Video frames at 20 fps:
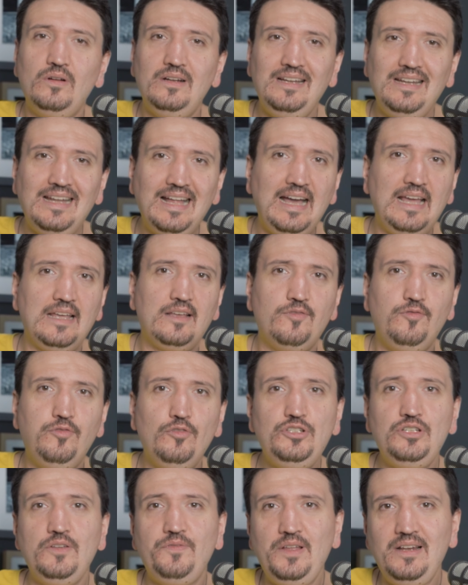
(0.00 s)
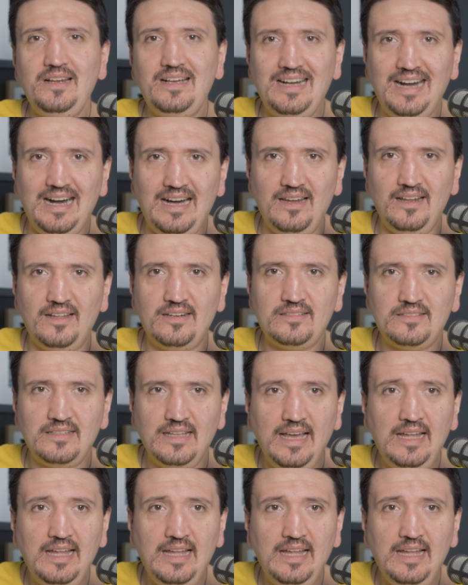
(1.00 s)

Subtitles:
like Fujifilm colors